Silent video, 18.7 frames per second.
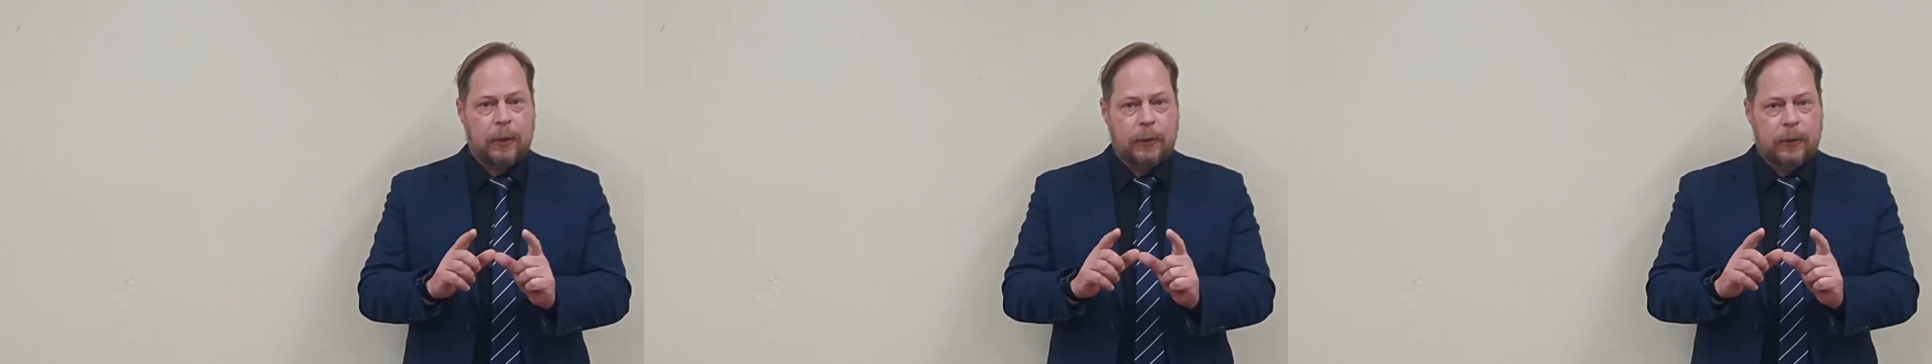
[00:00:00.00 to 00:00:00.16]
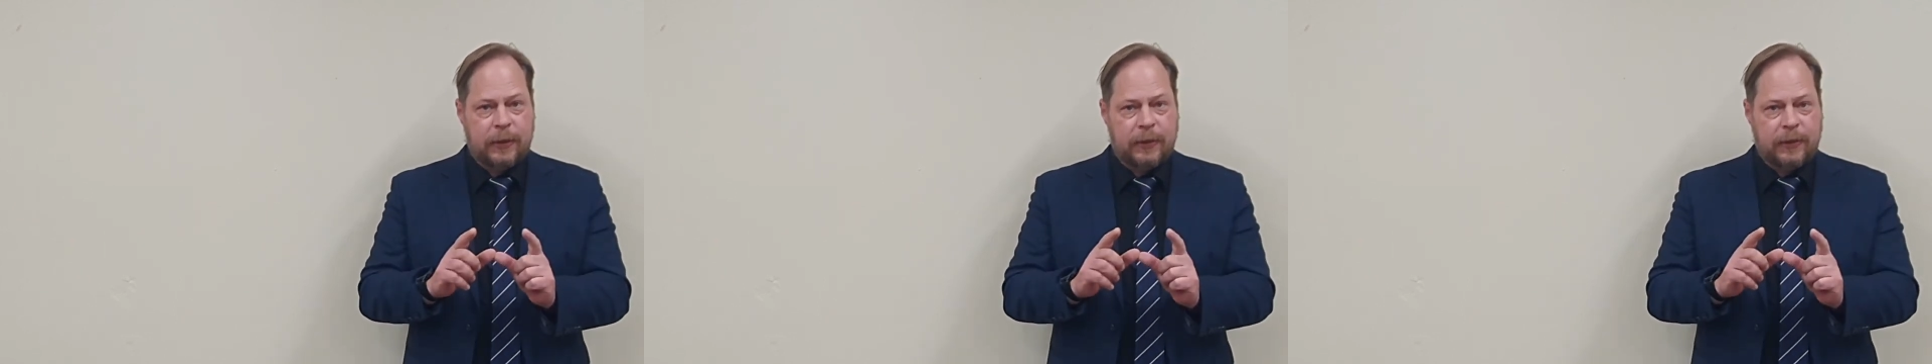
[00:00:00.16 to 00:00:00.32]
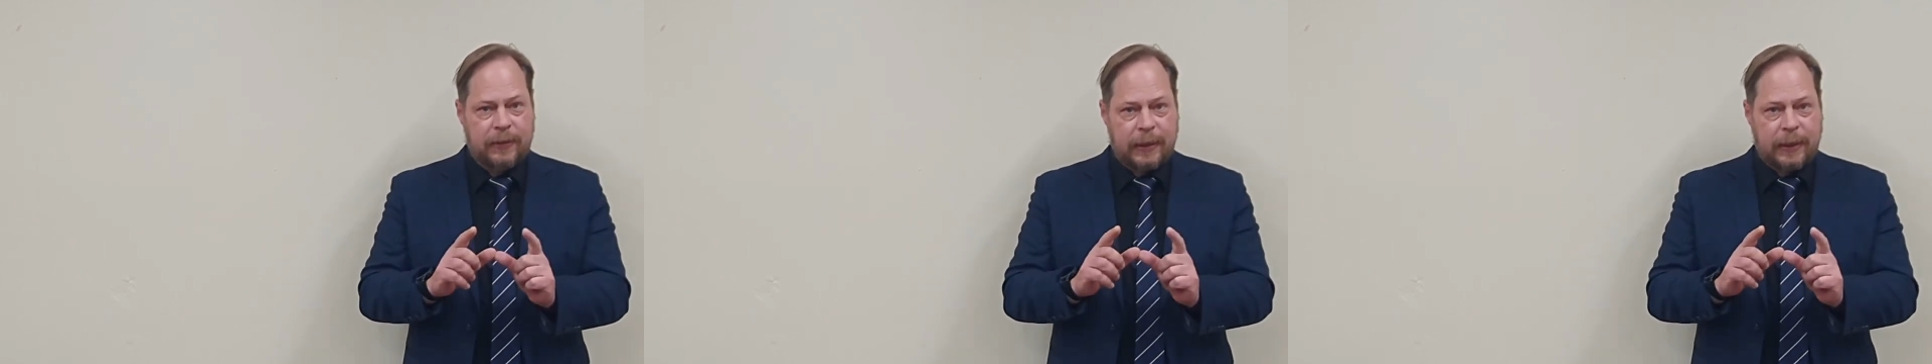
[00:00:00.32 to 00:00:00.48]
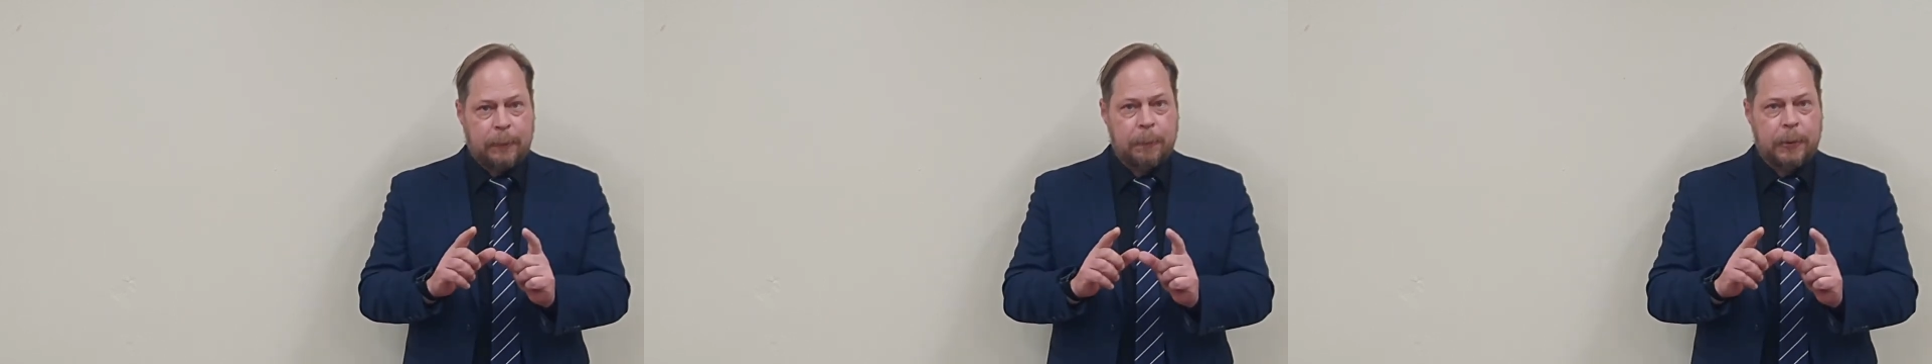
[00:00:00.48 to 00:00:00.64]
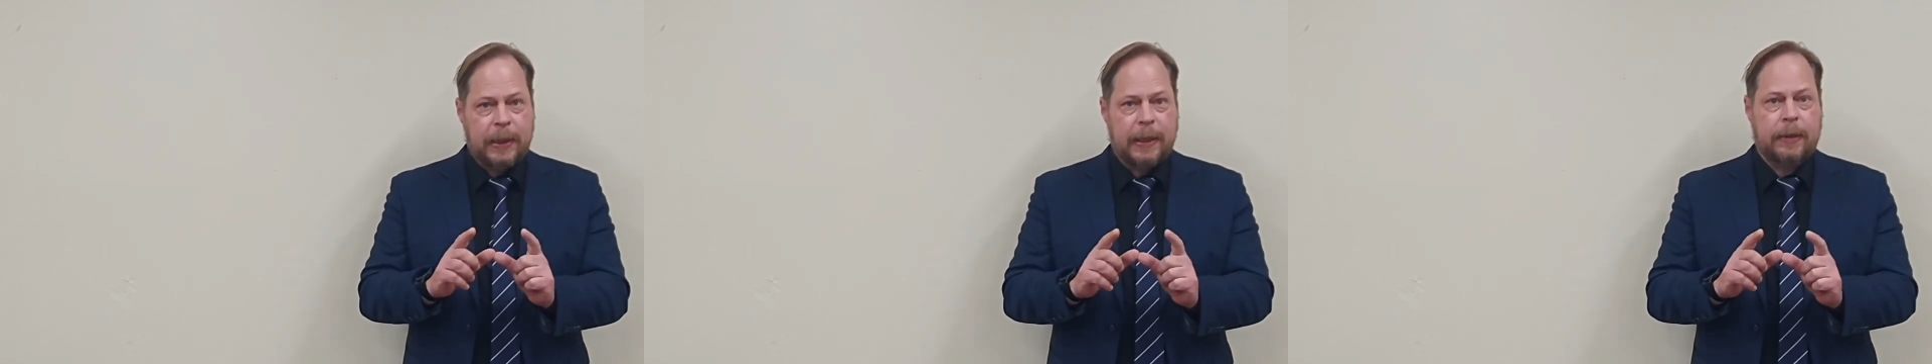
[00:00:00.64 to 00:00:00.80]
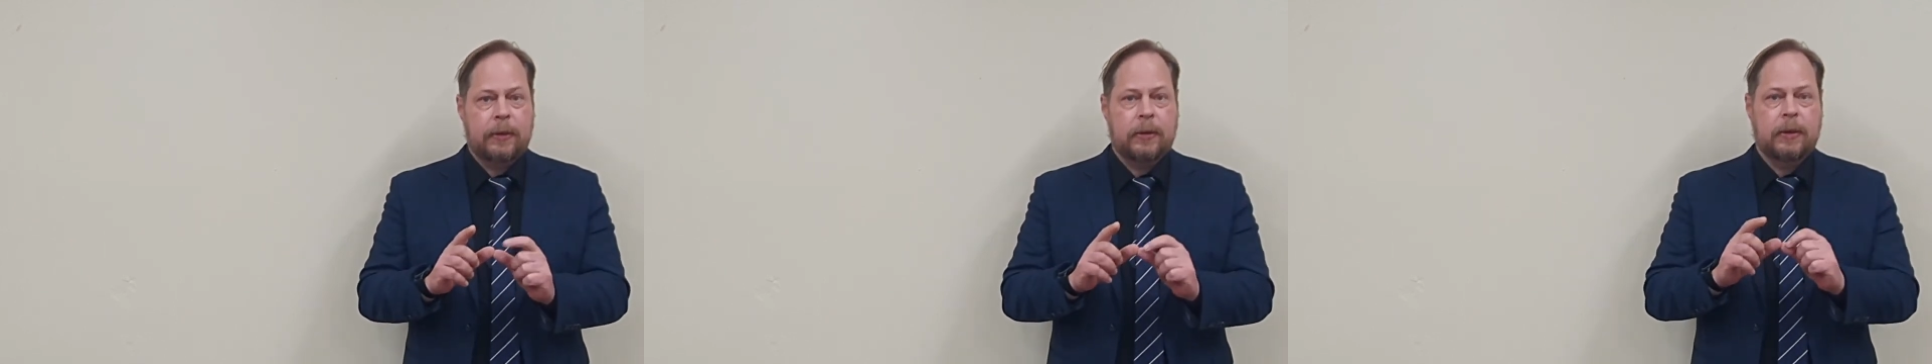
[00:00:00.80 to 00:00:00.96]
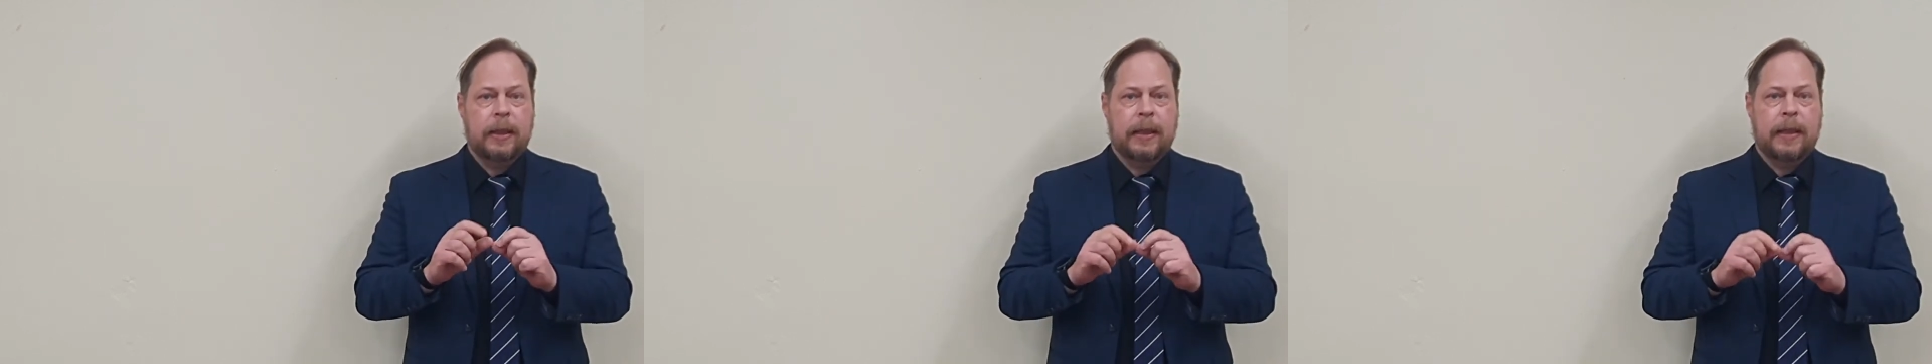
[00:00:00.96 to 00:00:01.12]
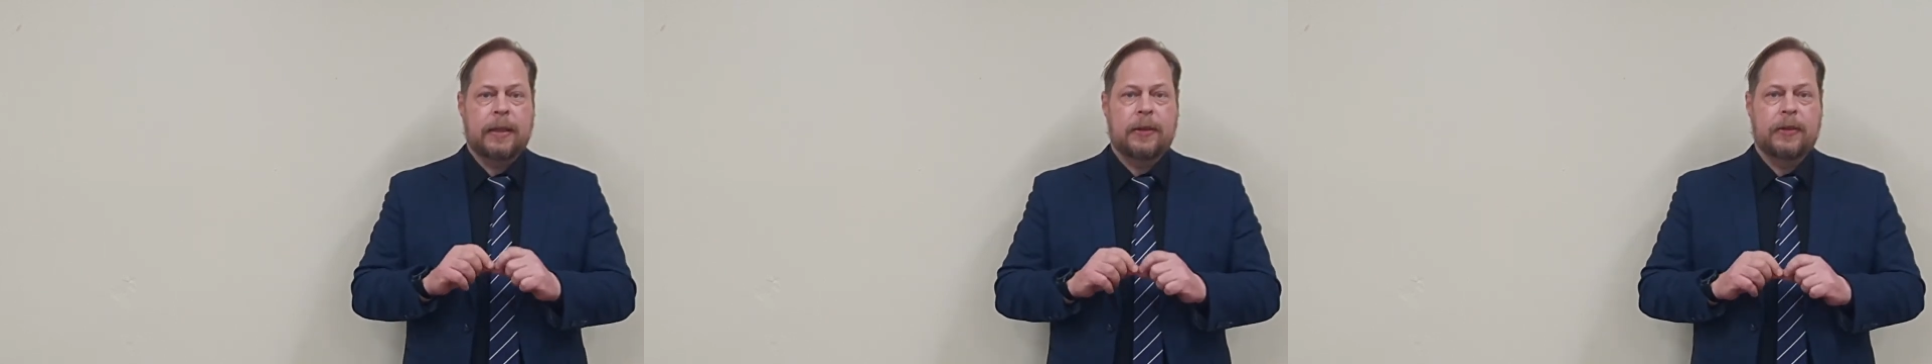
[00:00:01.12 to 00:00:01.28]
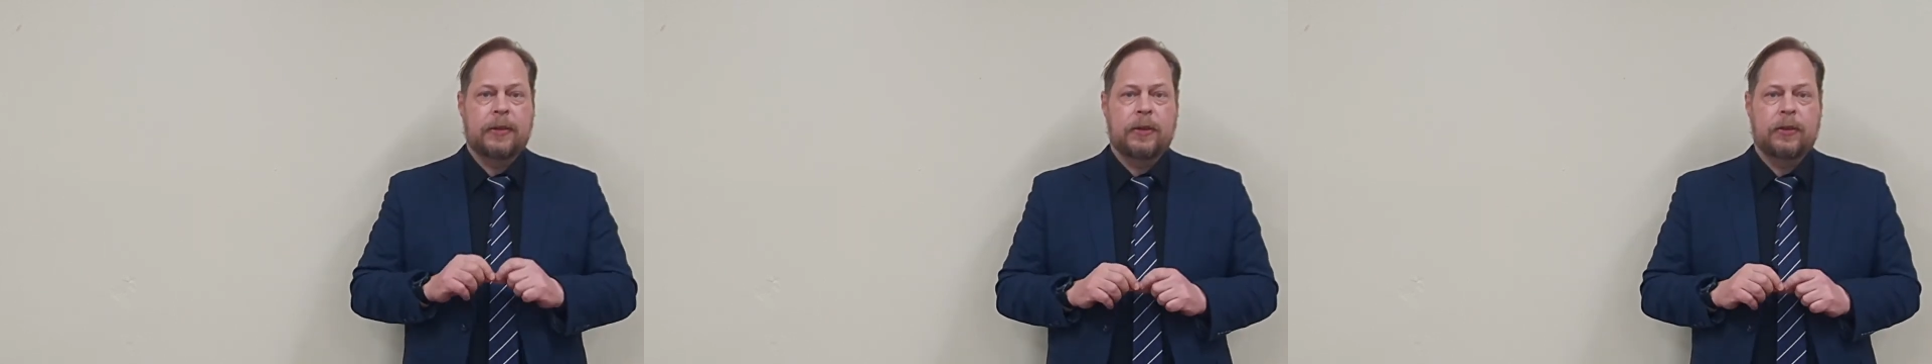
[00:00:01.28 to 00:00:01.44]
the same pattern
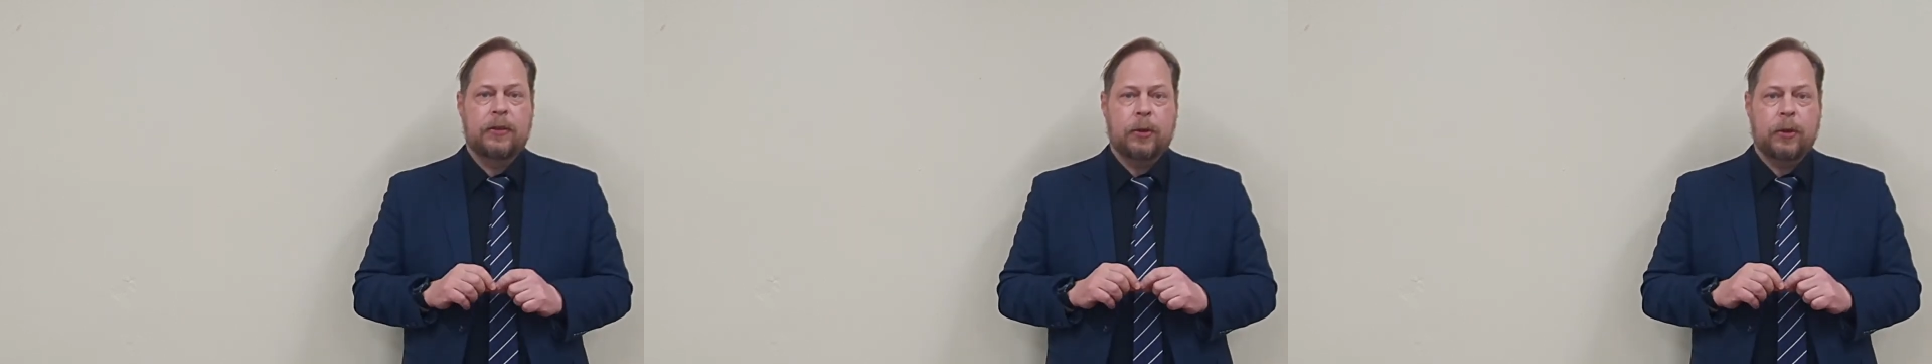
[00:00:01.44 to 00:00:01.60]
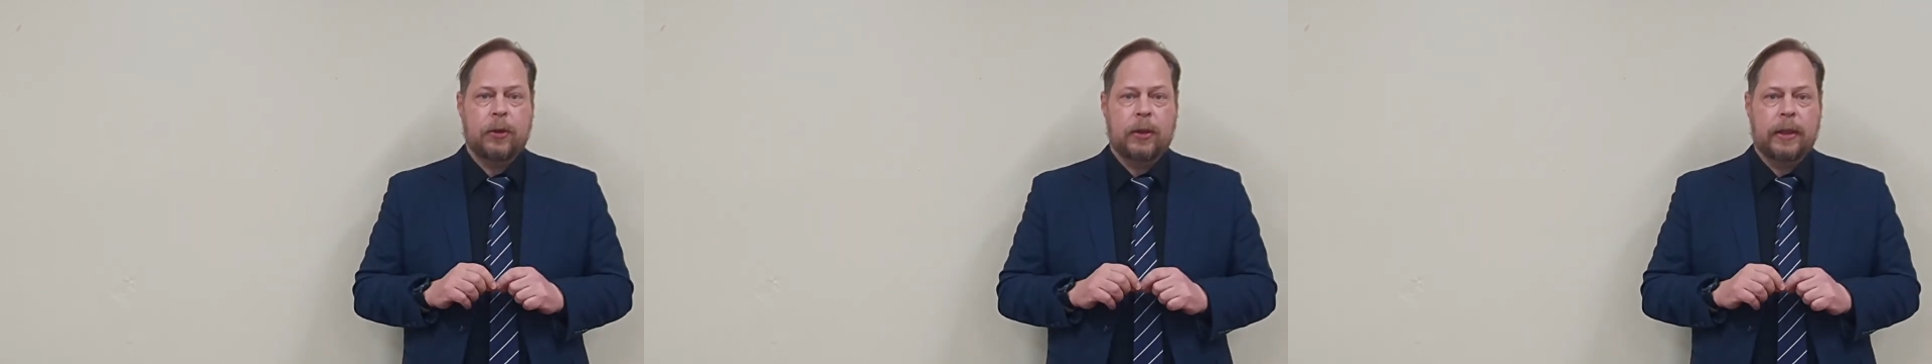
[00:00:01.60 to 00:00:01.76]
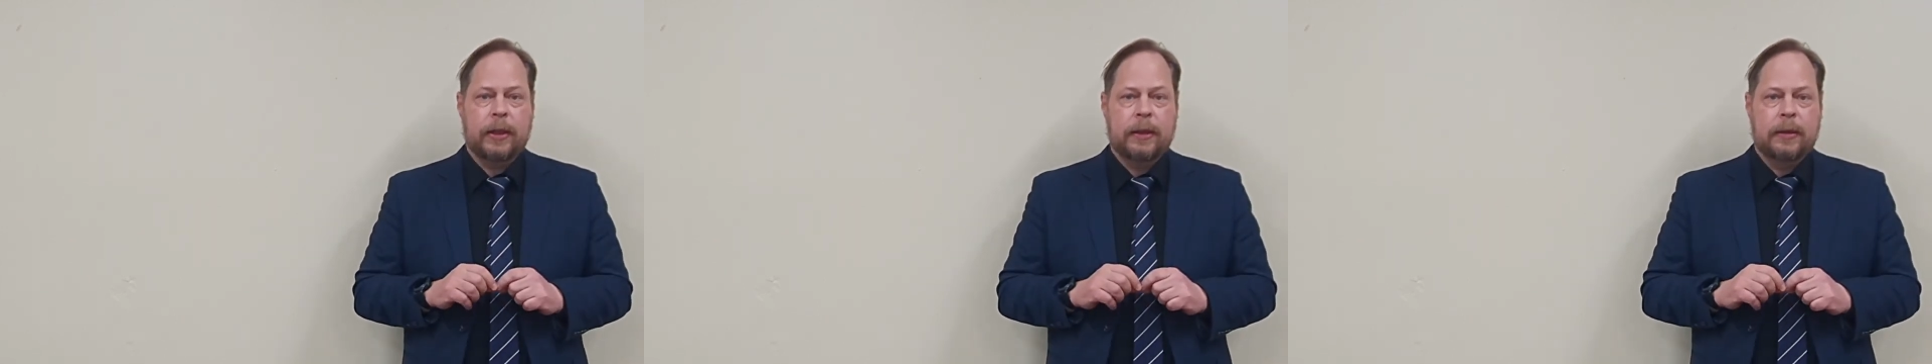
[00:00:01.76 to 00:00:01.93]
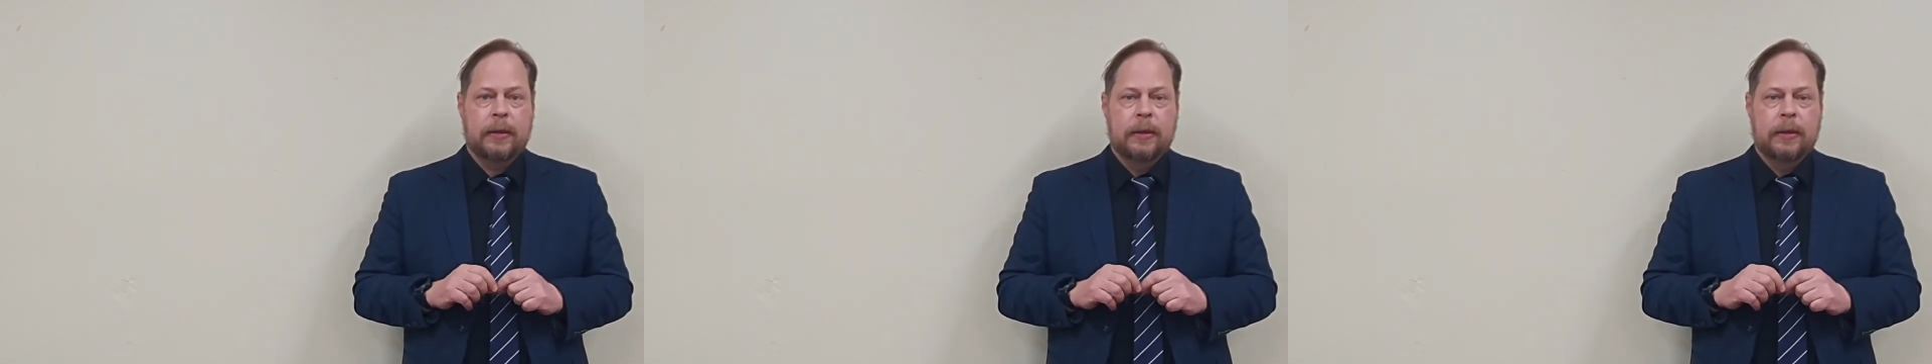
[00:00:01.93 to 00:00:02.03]
as enjoy.